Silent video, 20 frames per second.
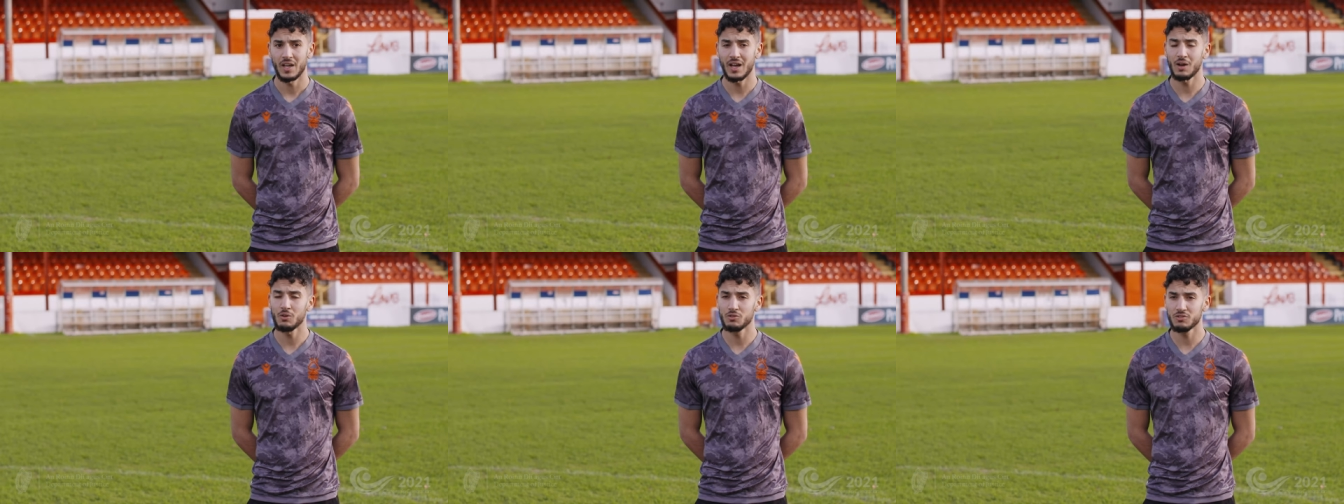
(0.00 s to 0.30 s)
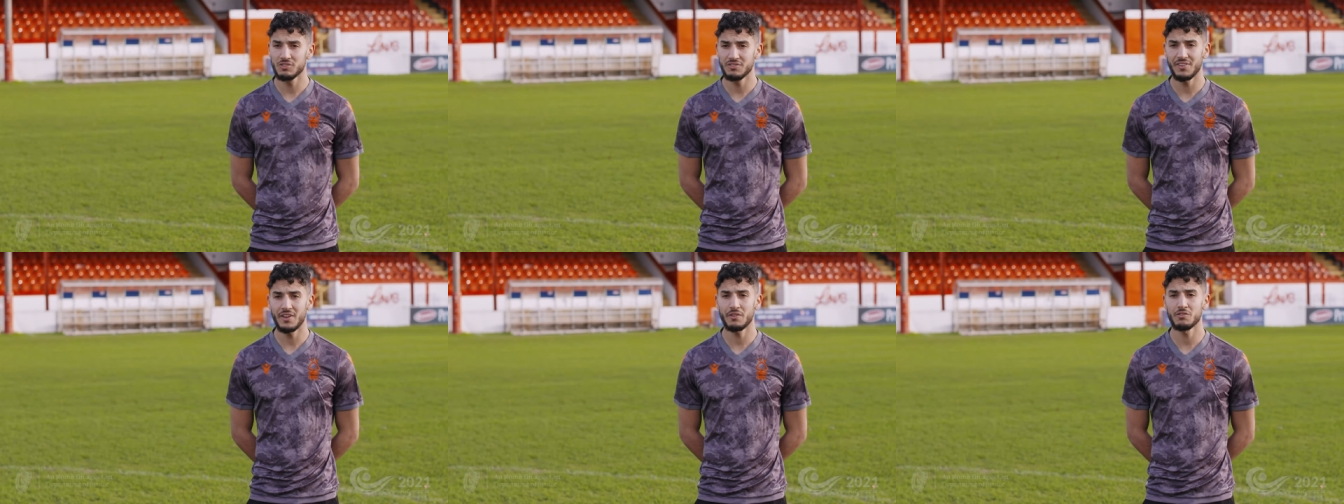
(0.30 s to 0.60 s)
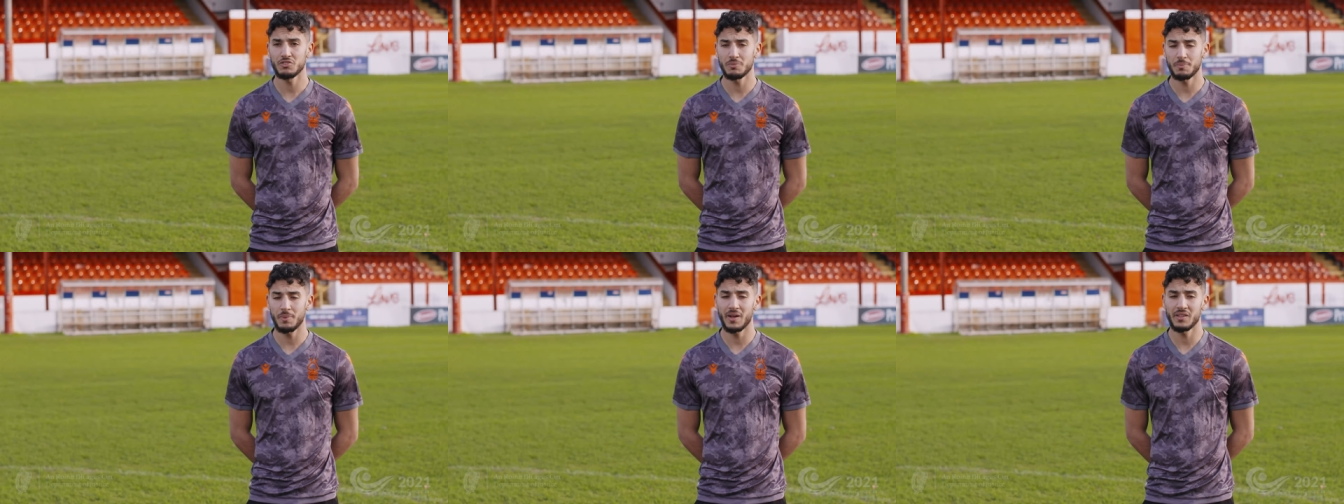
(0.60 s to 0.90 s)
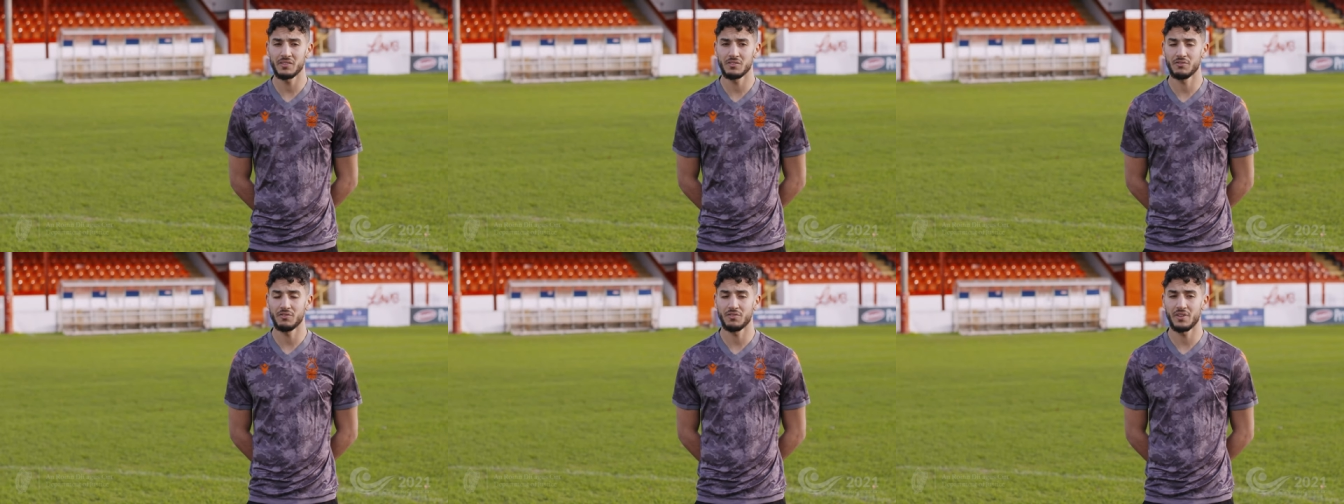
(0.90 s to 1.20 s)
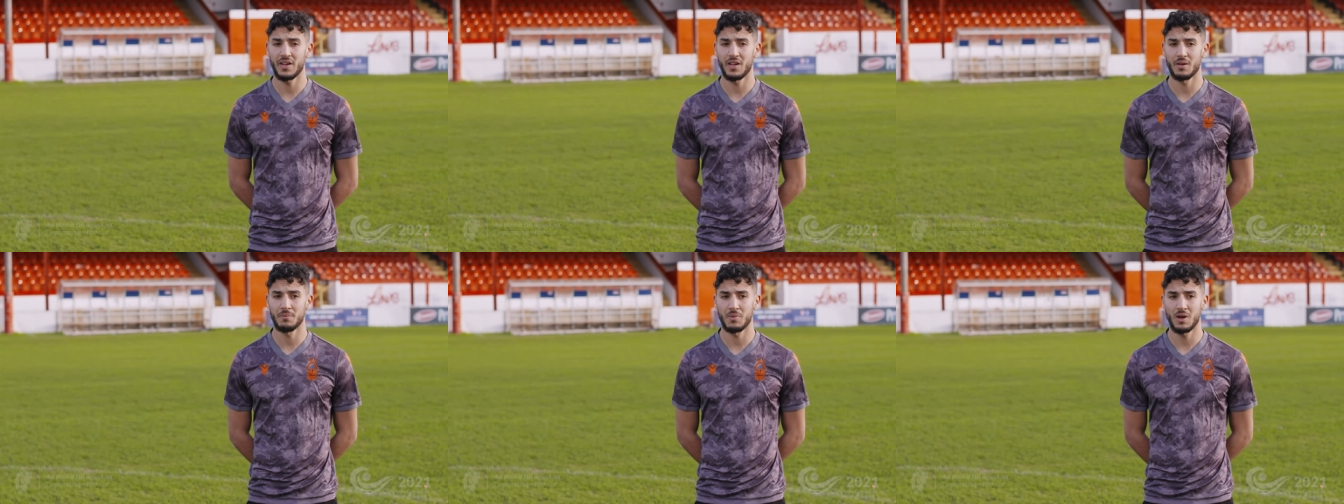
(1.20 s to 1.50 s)
I was very surprised of
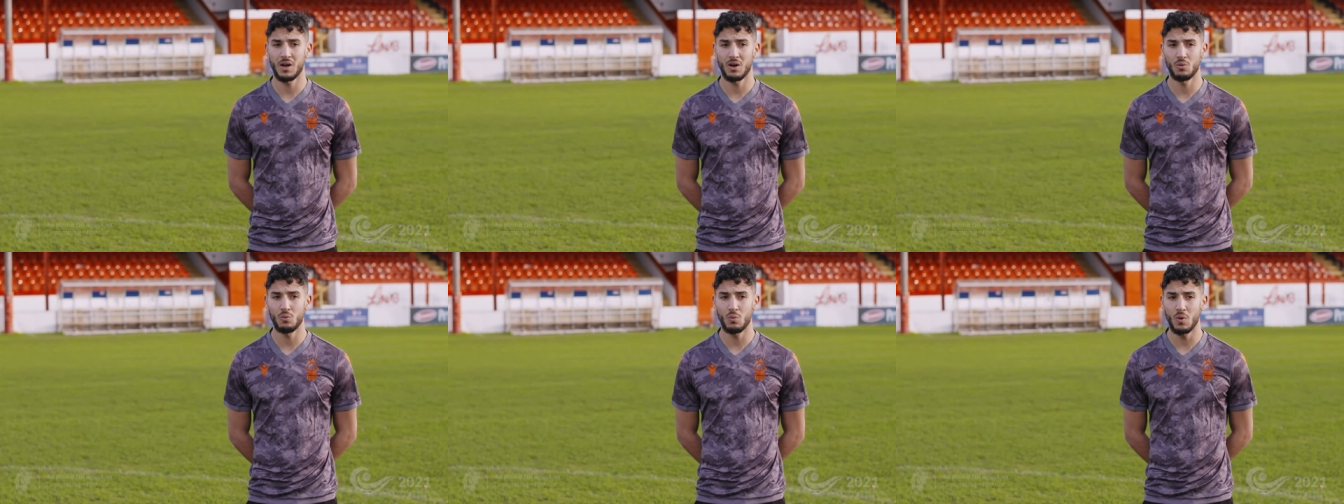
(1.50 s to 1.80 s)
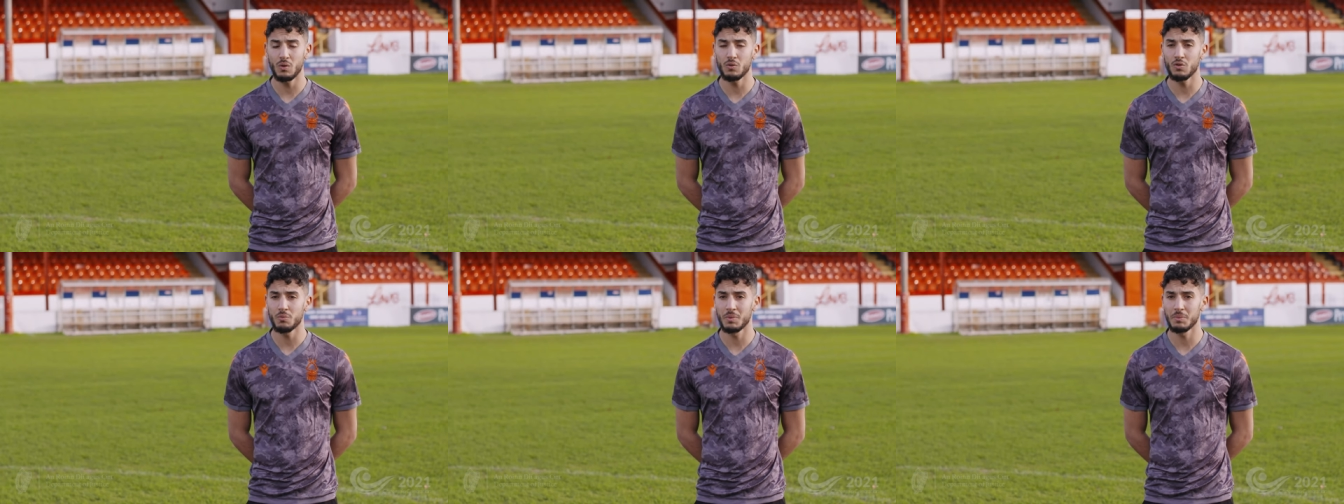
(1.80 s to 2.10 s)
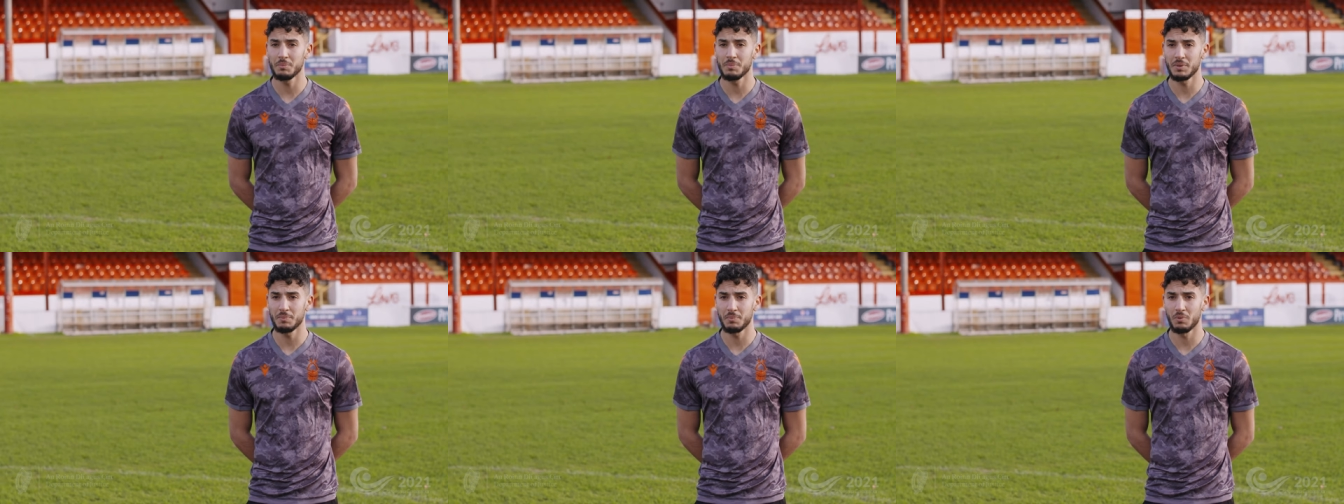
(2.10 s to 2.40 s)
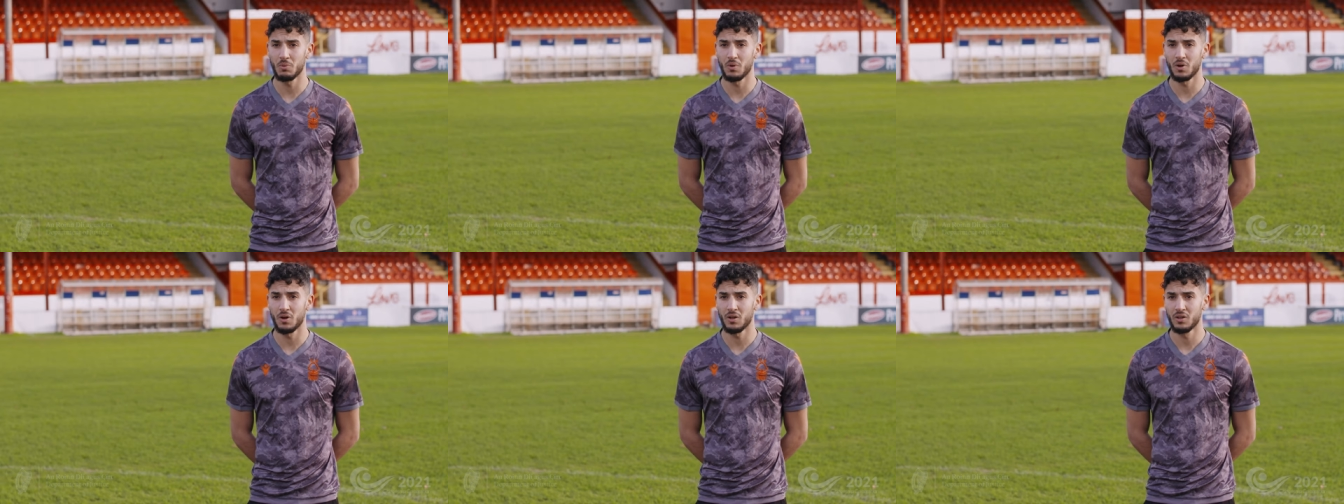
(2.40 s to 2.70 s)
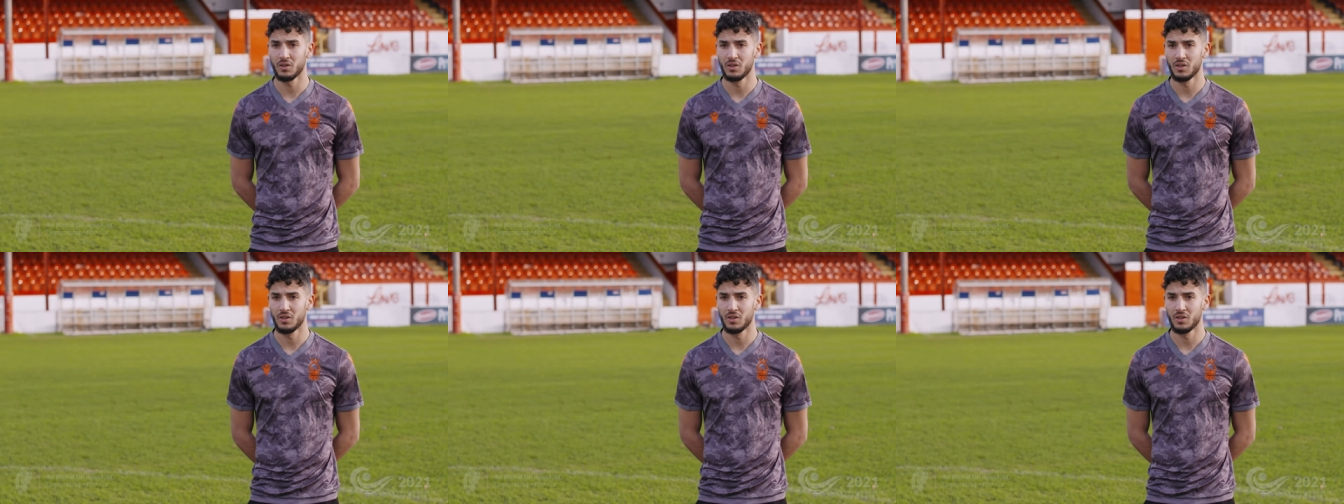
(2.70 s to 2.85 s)
how welcoming people were,